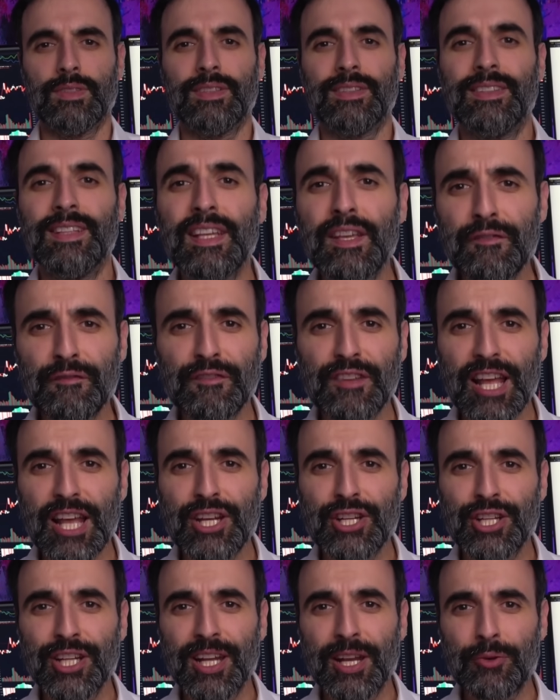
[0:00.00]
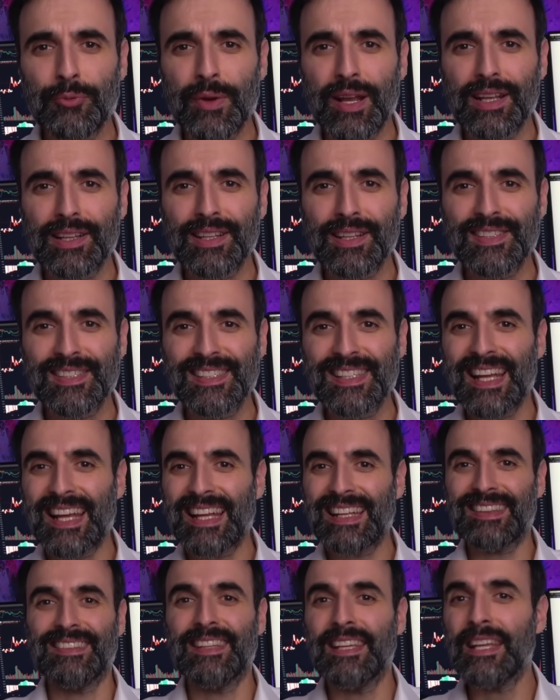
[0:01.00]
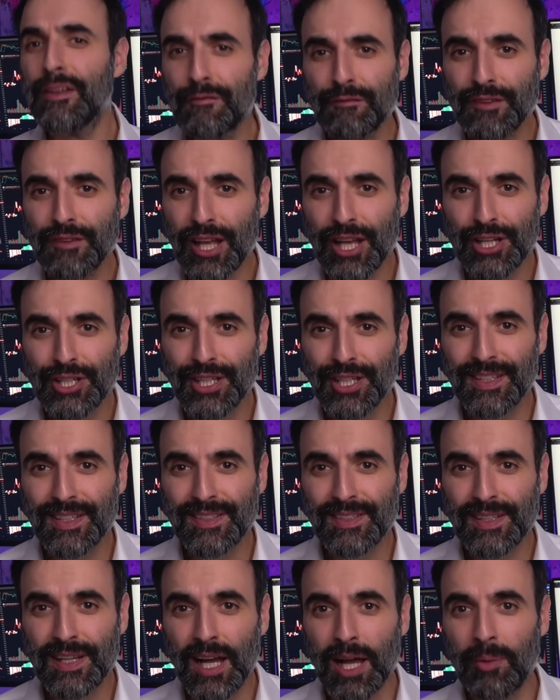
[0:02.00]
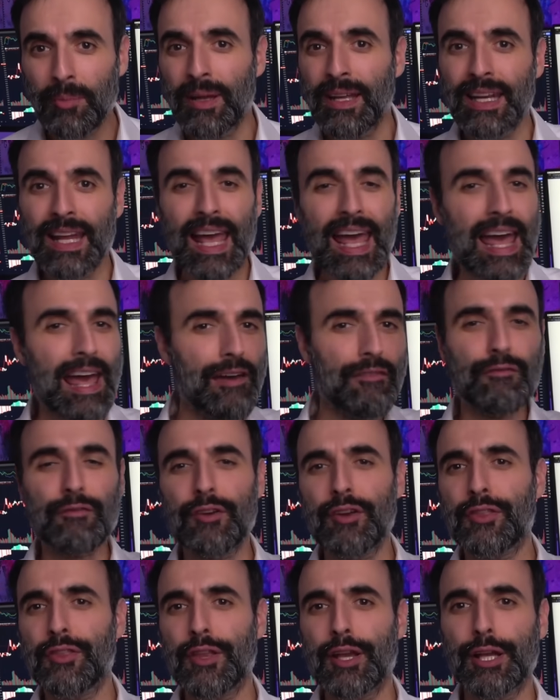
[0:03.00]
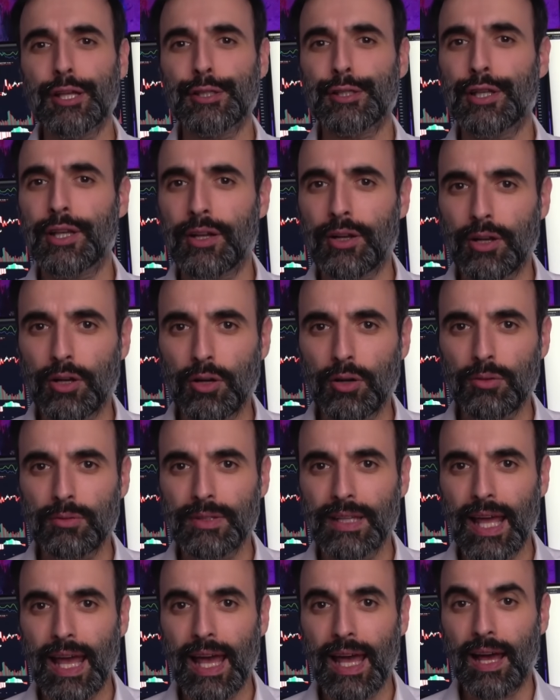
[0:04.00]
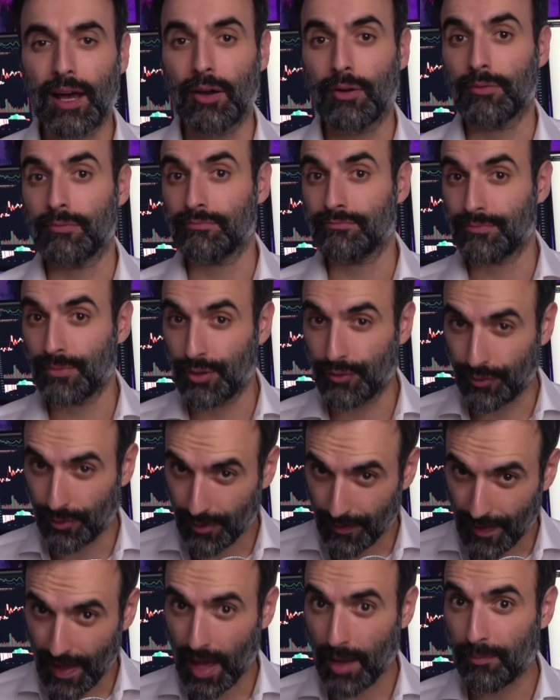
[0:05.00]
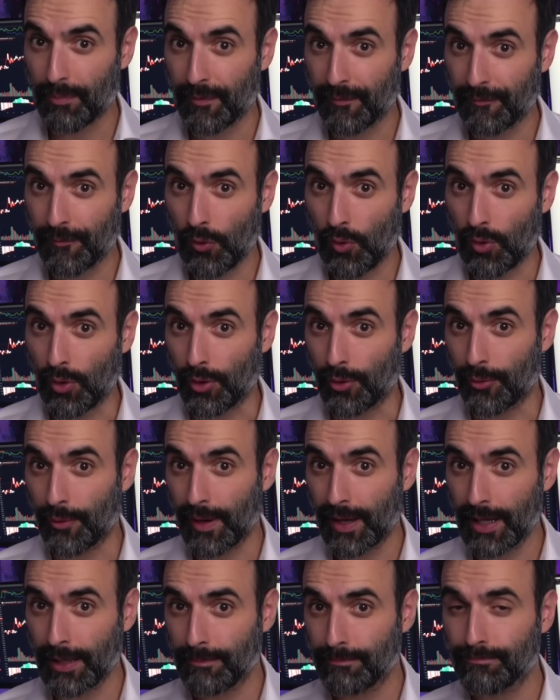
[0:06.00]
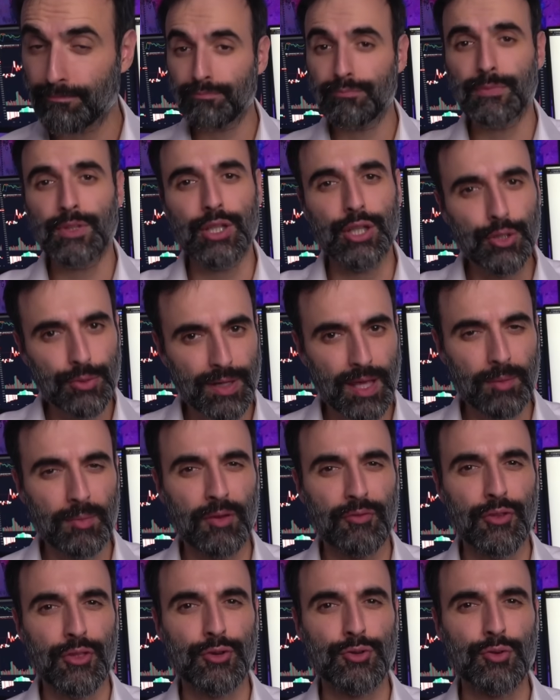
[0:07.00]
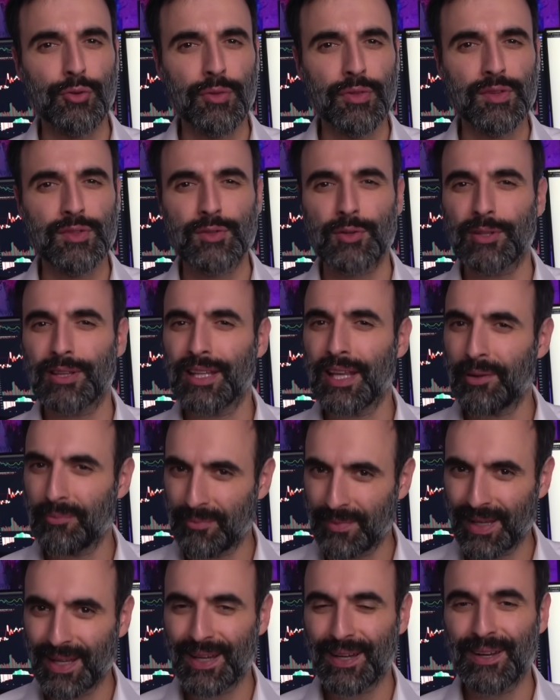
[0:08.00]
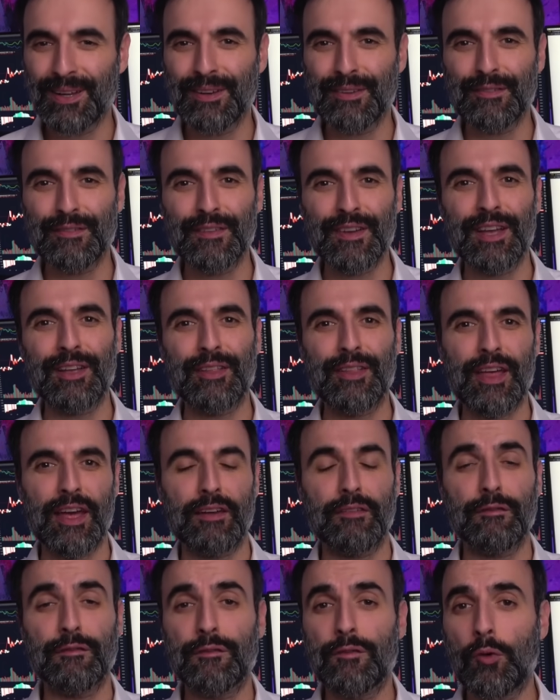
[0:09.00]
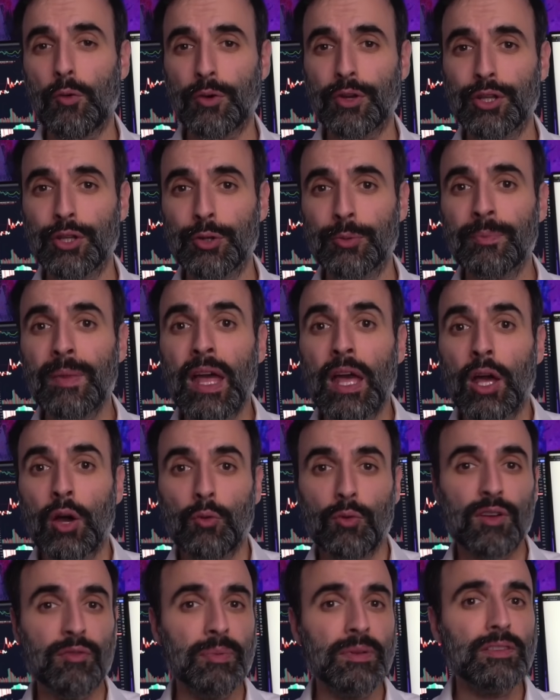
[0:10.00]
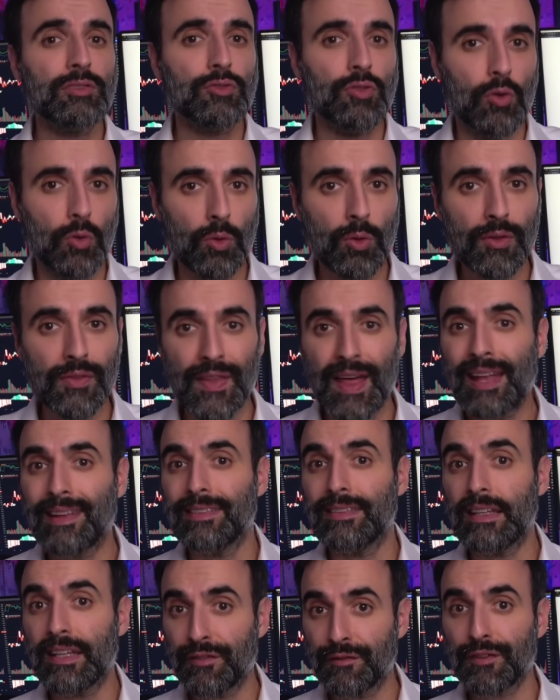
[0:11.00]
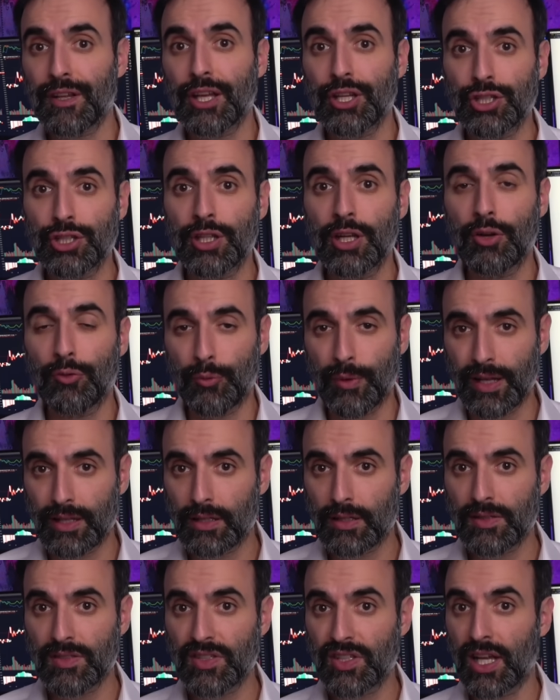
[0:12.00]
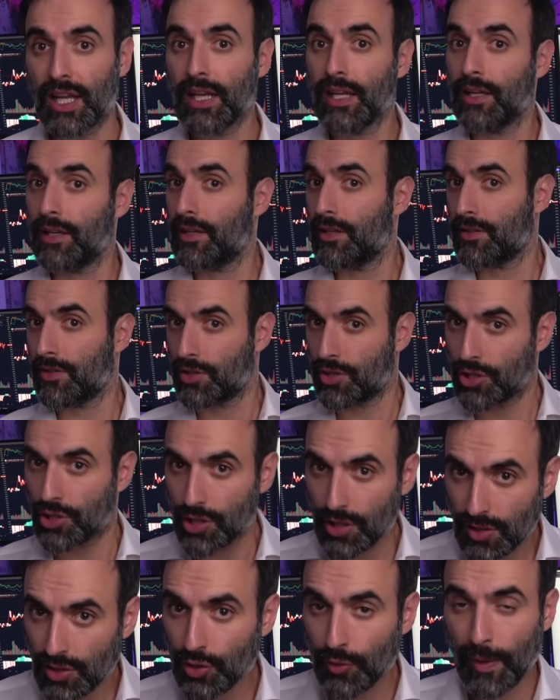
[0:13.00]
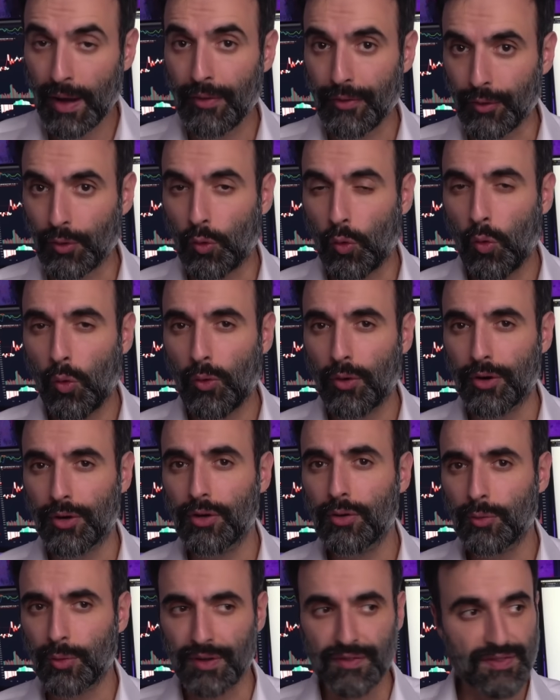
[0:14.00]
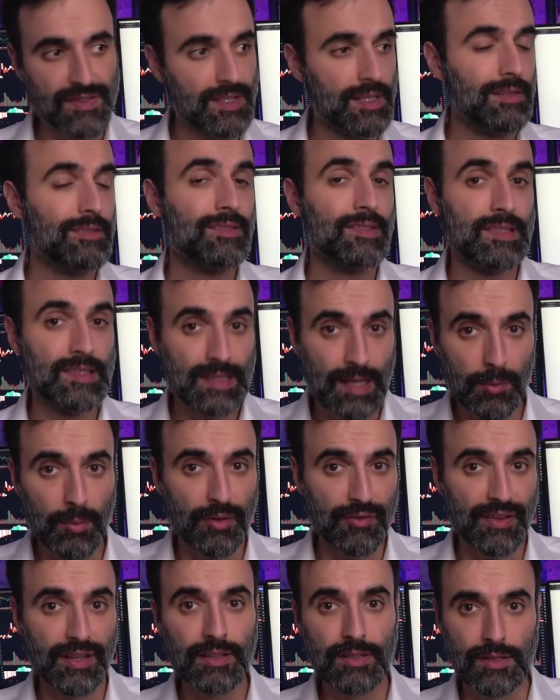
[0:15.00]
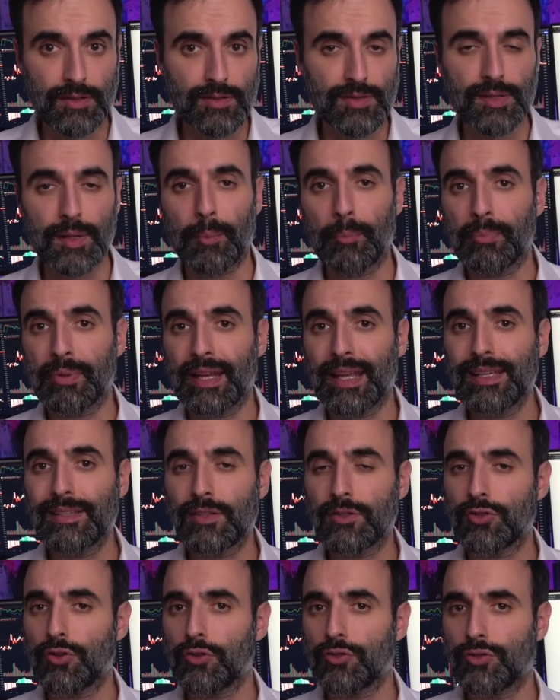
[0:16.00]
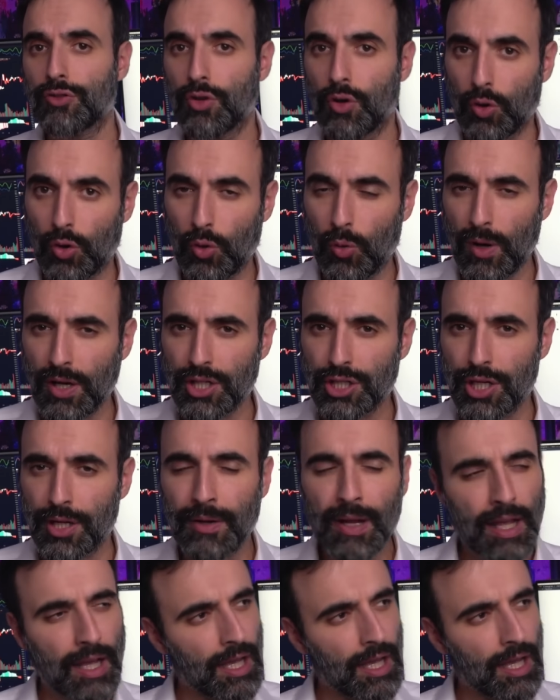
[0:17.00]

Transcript: Deflation in real estate. Deflation is coming. Everything is going to go down. You've heard that before, right? You came here for the truth, so let me unveil that for you. We've been told that deflation in real estate is just around the corner. We've seen some of it in some places, there's no question.